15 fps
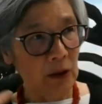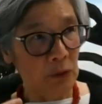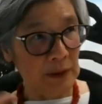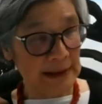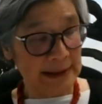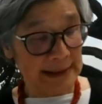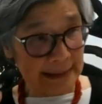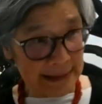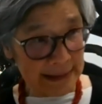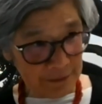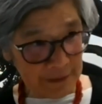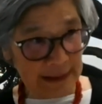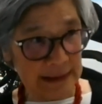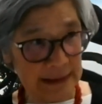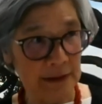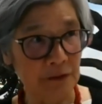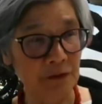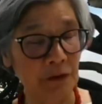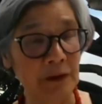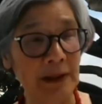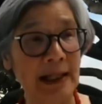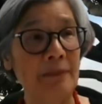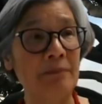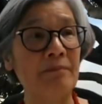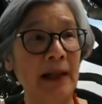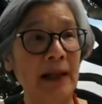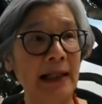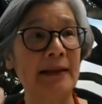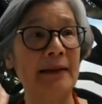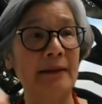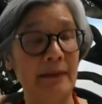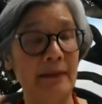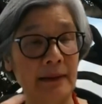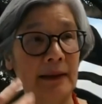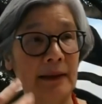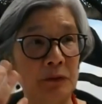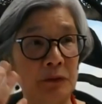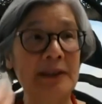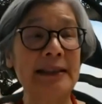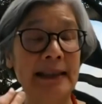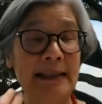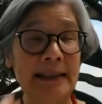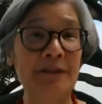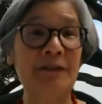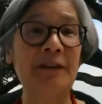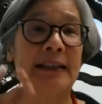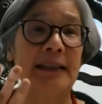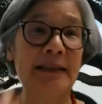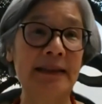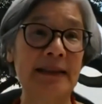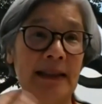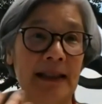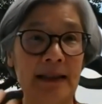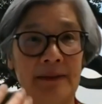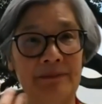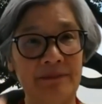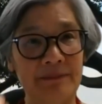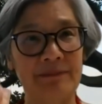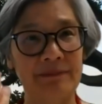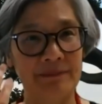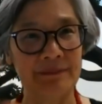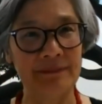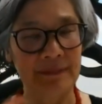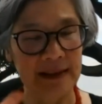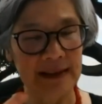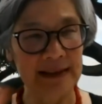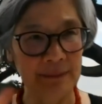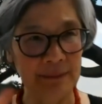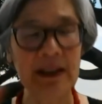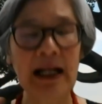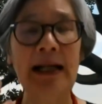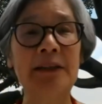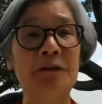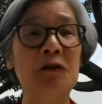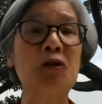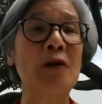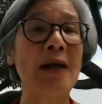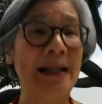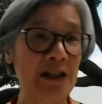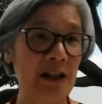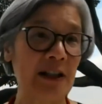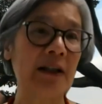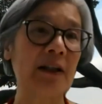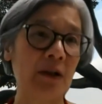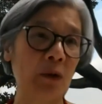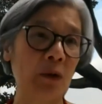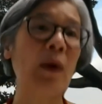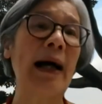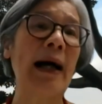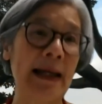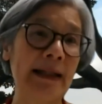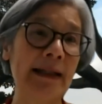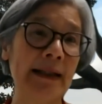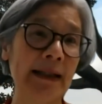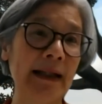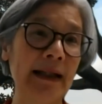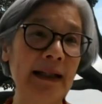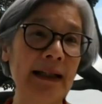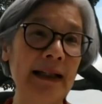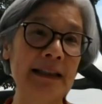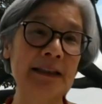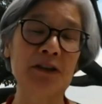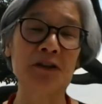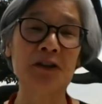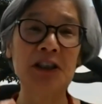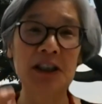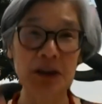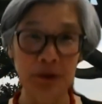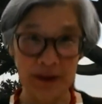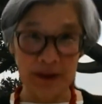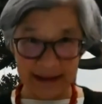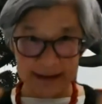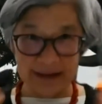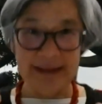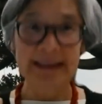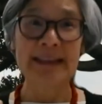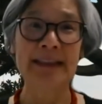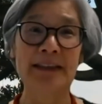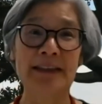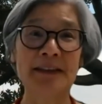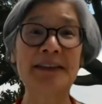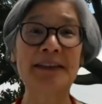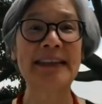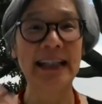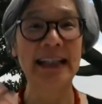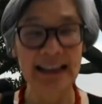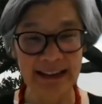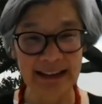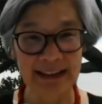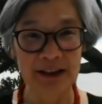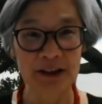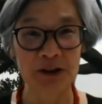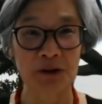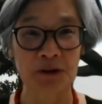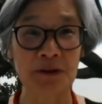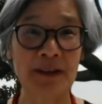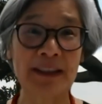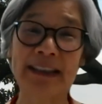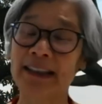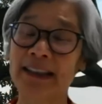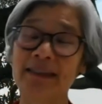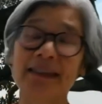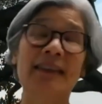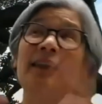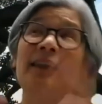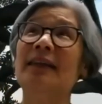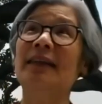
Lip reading: was significant for them, but it was significant in some kind of tragic way. And so she was in tears telling the story, and,